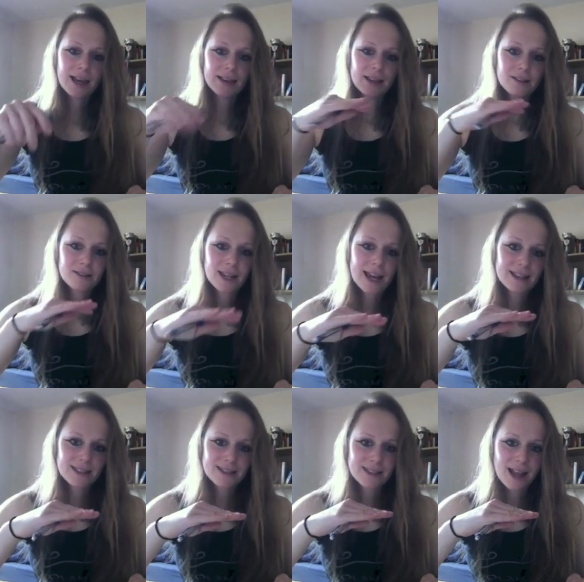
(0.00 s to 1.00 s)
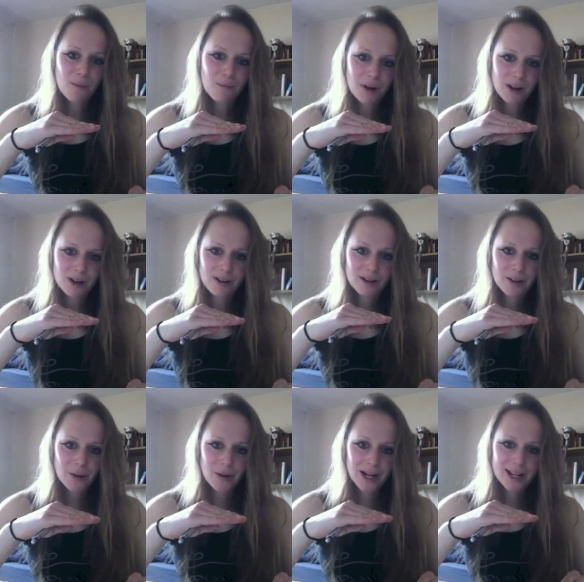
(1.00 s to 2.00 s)
Then you take this number
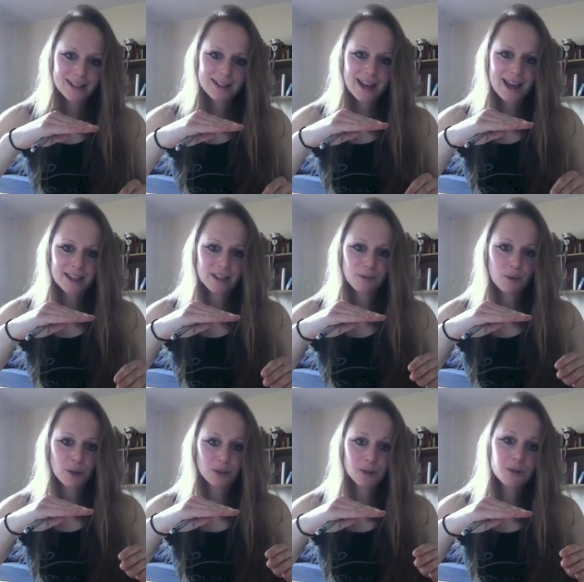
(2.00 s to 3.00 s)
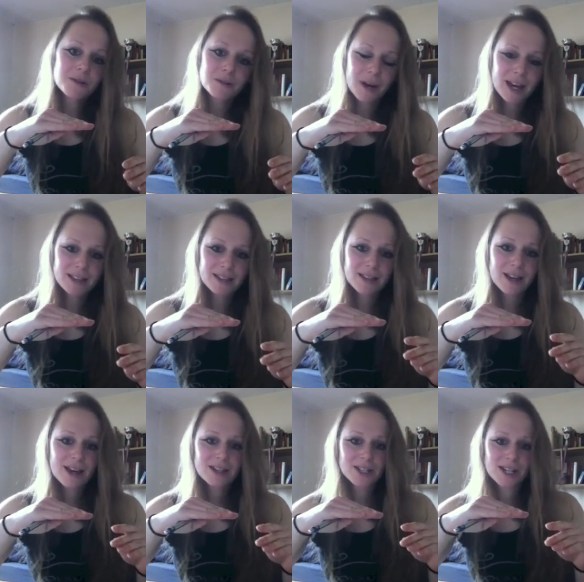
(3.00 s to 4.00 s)
you're at, and if you want to lose weight,
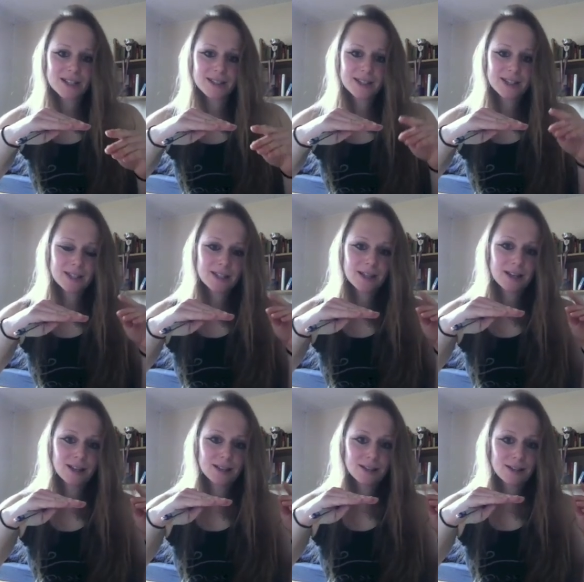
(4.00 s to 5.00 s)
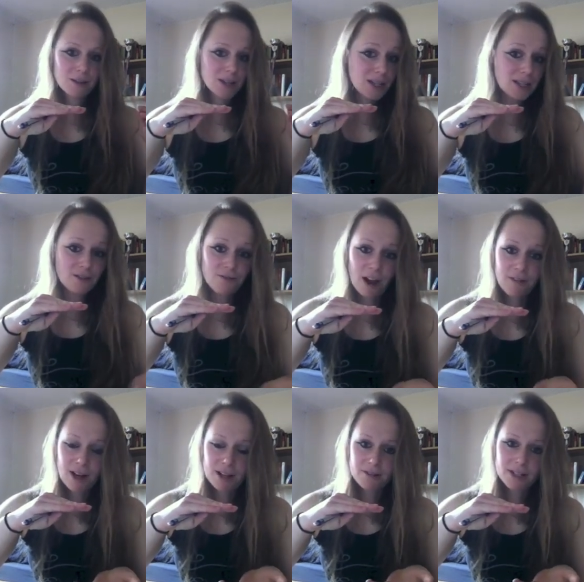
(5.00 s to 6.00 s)
just uh, eat
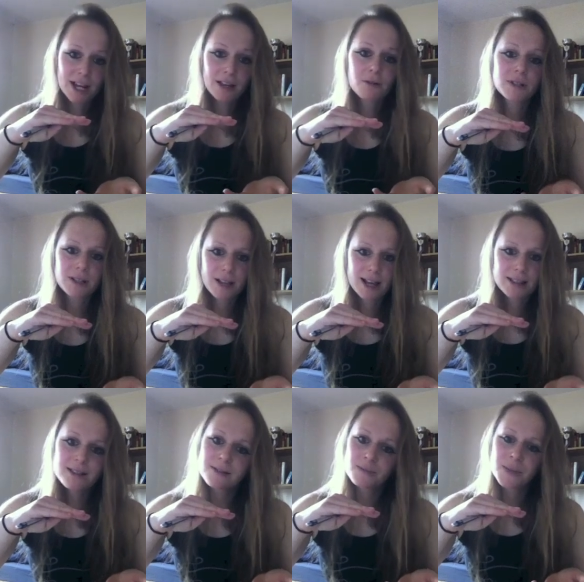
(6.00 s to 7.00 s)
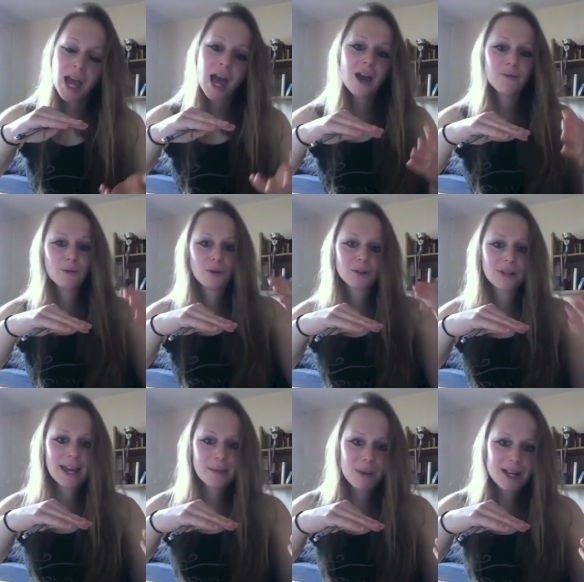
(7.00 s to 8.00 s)
500 calories less. If you want to
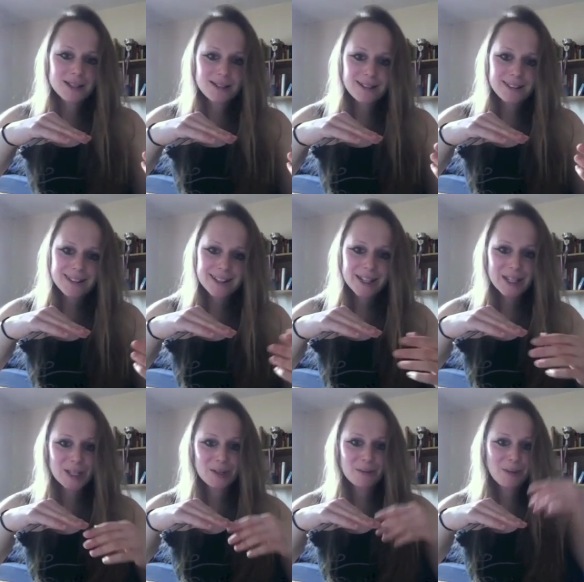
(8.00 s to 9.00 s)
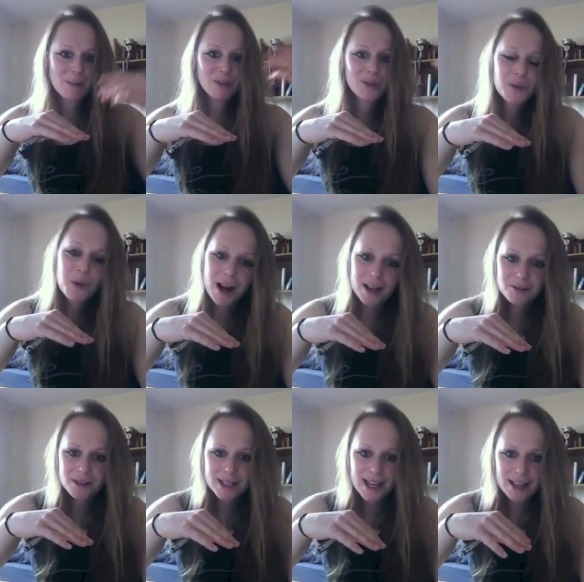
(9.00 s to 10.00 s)
gain muscle, eat maybe
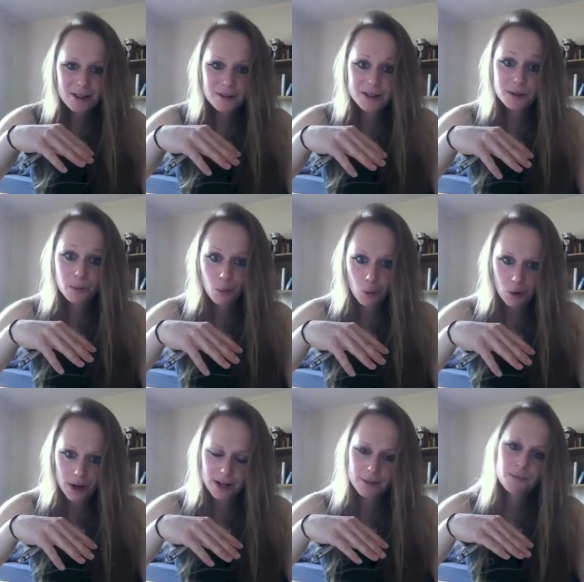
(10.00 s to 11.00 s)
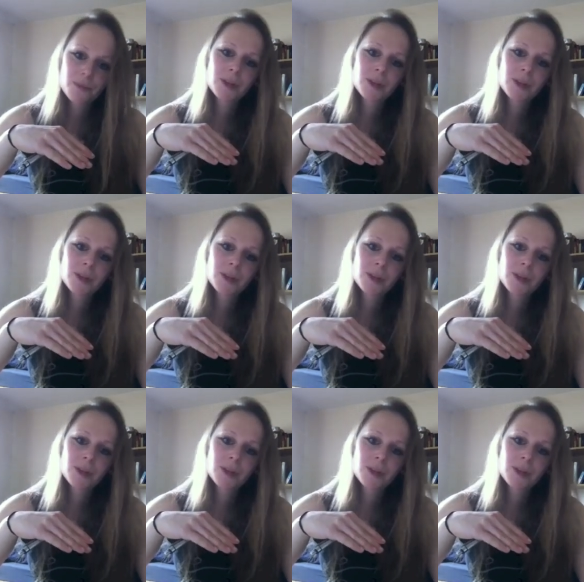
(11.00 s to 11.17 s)
200 calories more.